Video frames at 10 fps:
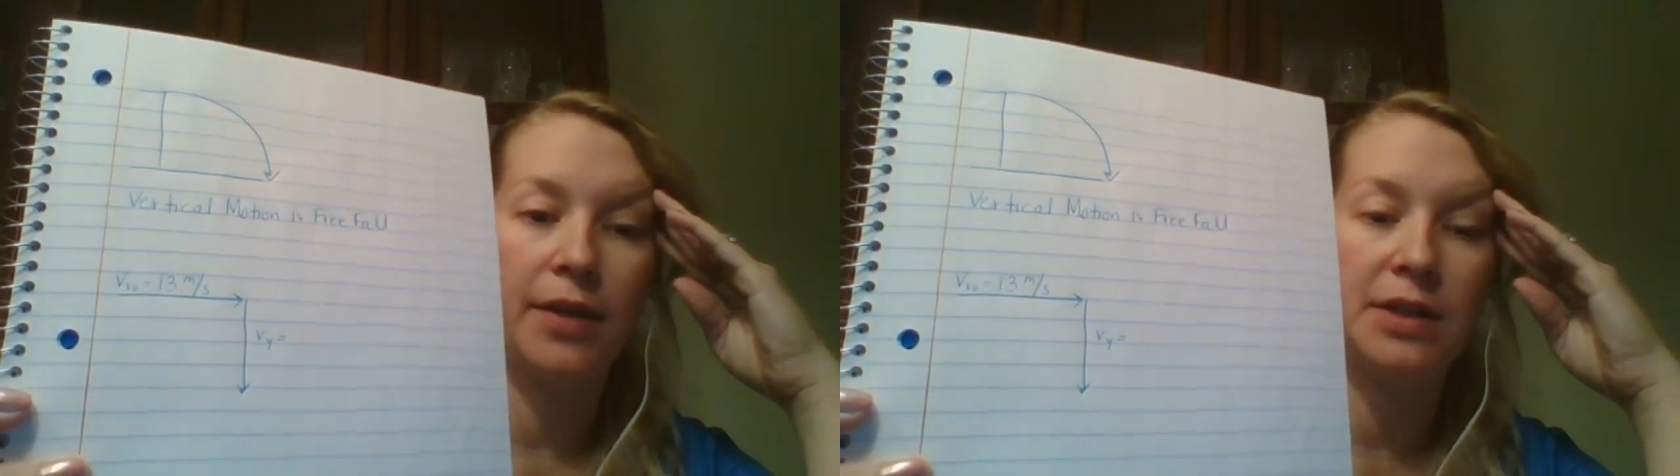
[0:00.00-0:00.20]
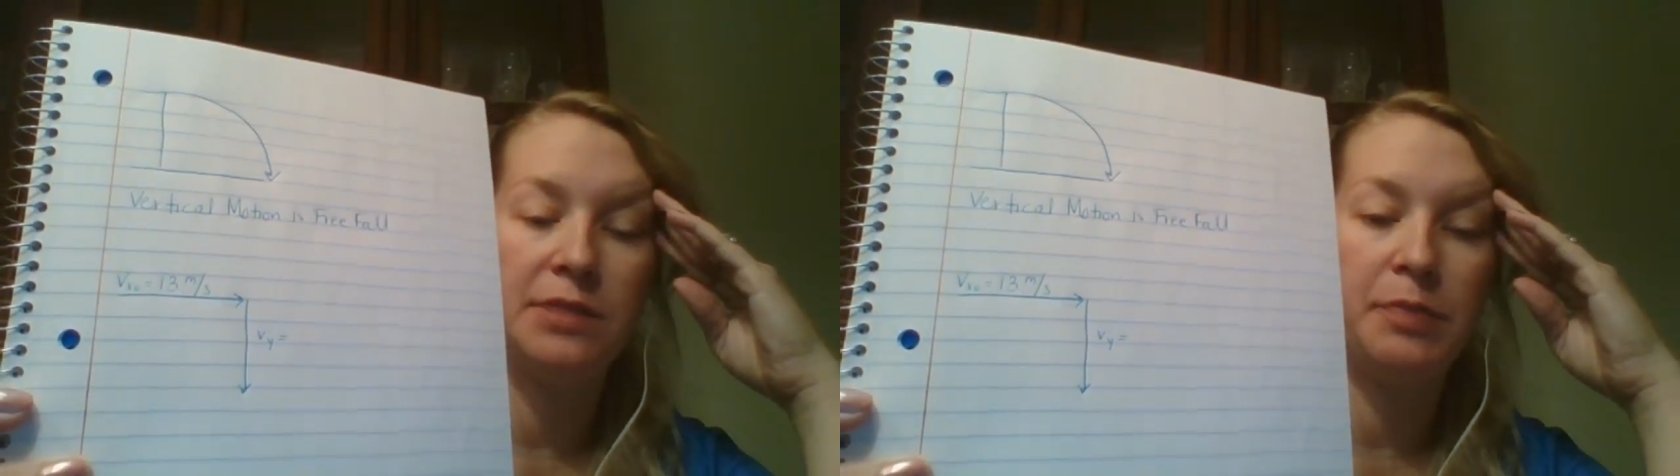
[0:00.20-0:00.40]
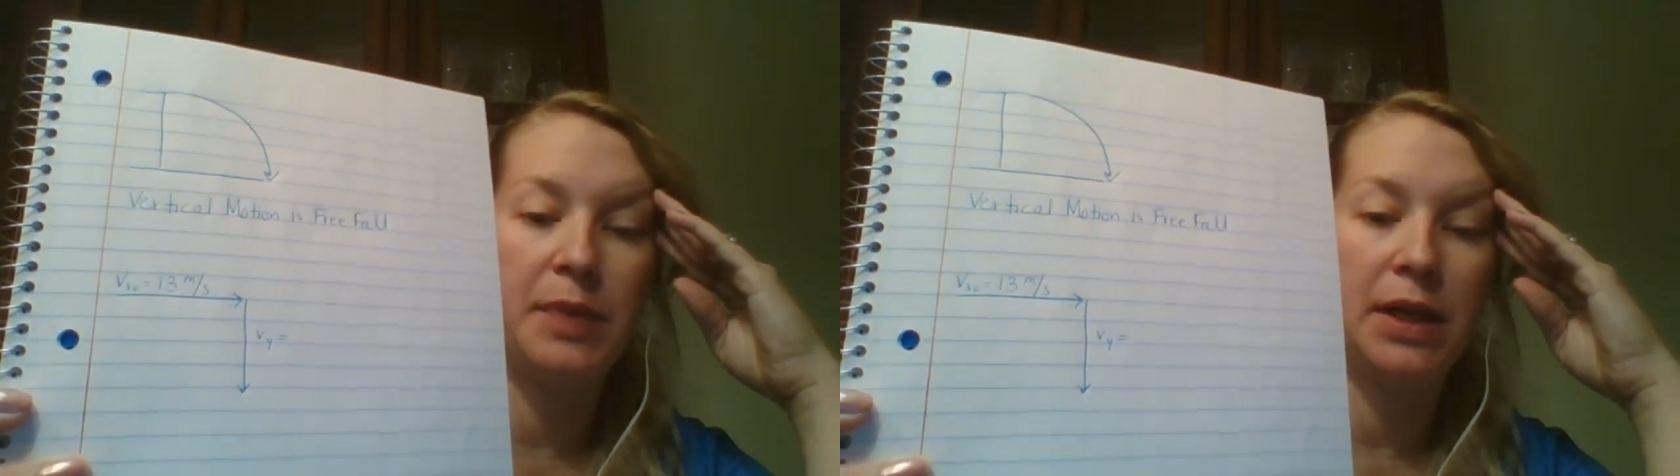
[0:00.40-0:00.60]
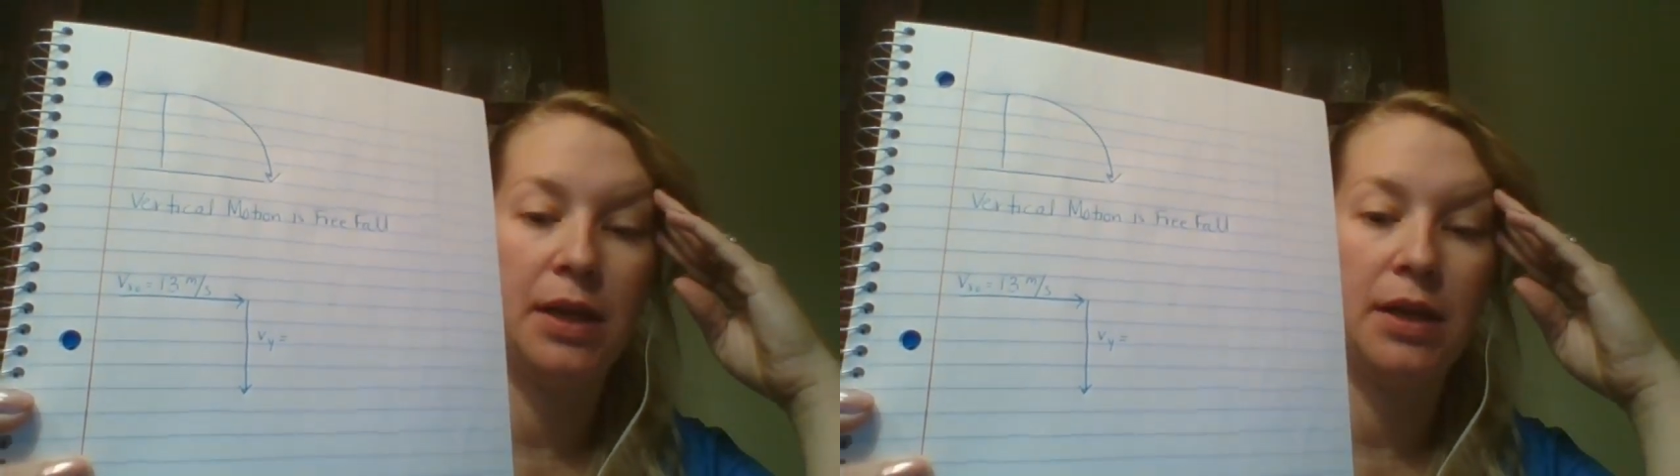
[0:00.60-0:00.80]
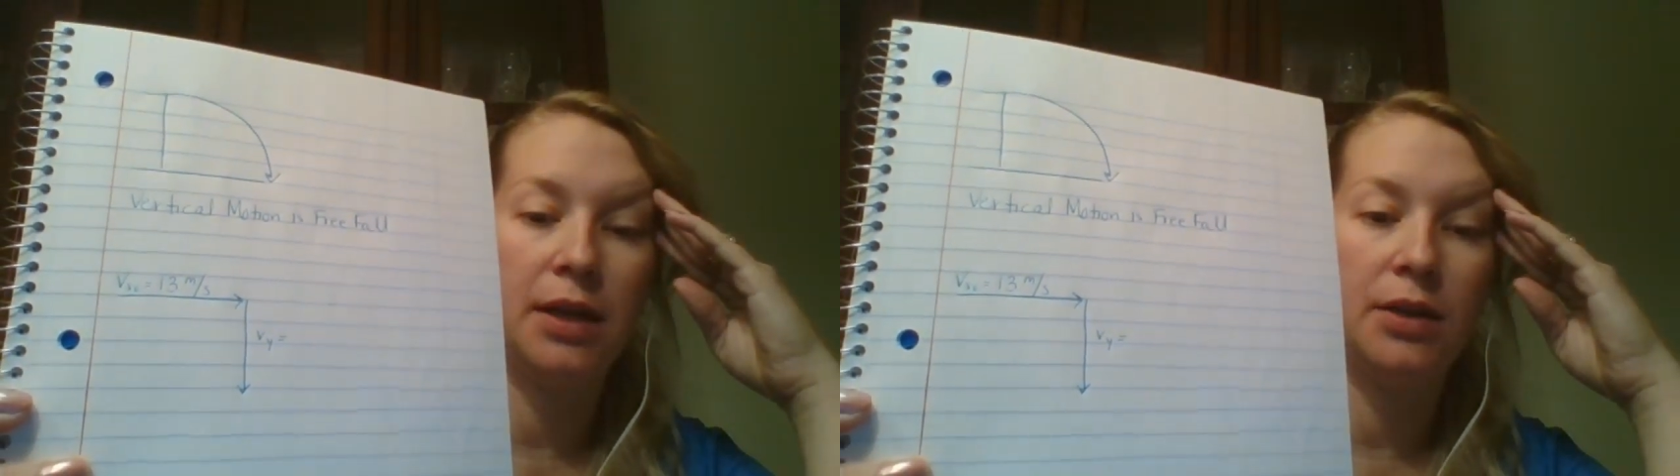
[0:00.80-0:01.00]
the
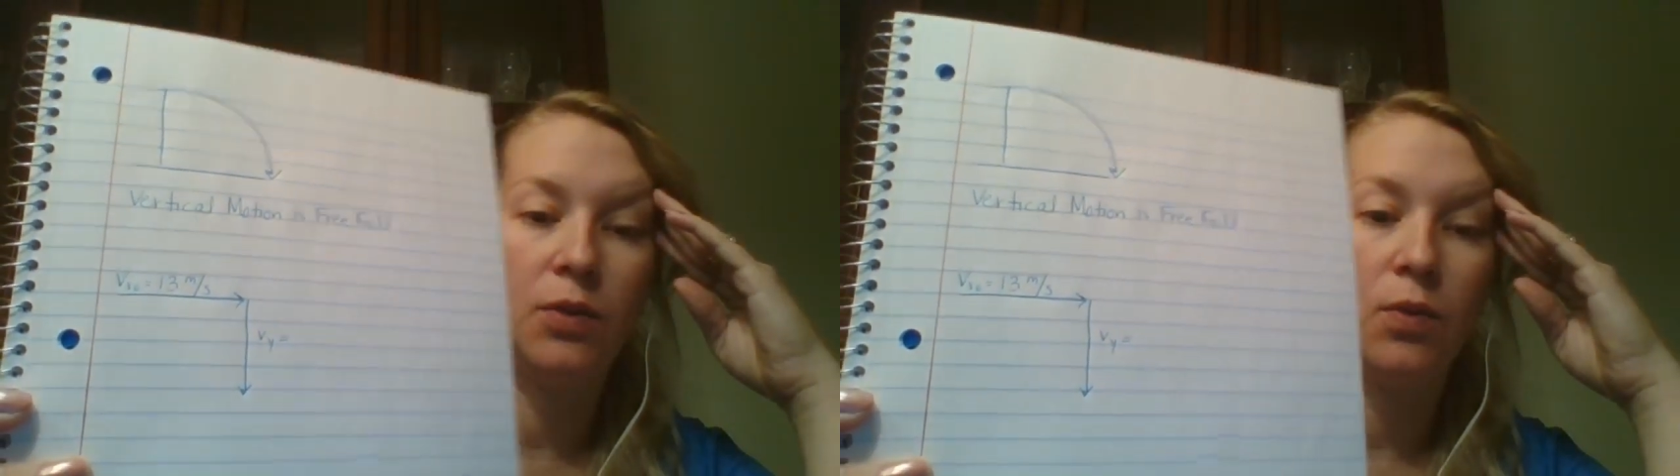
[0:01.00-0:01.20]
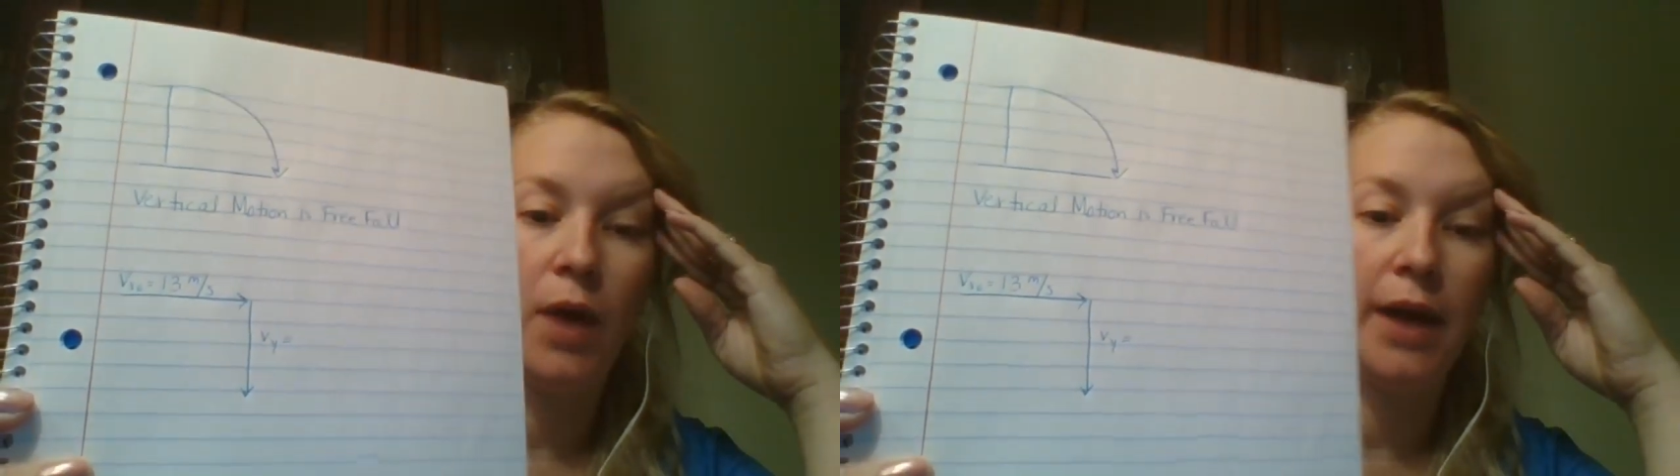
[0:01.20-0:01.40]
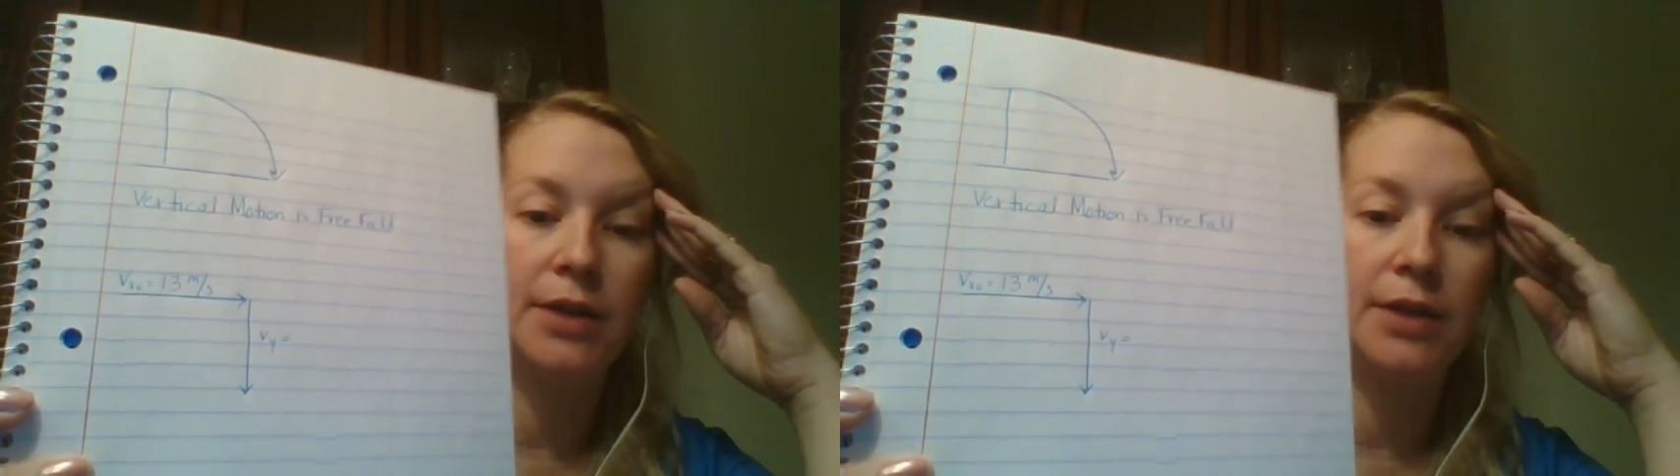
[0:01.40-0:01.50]
speed in the y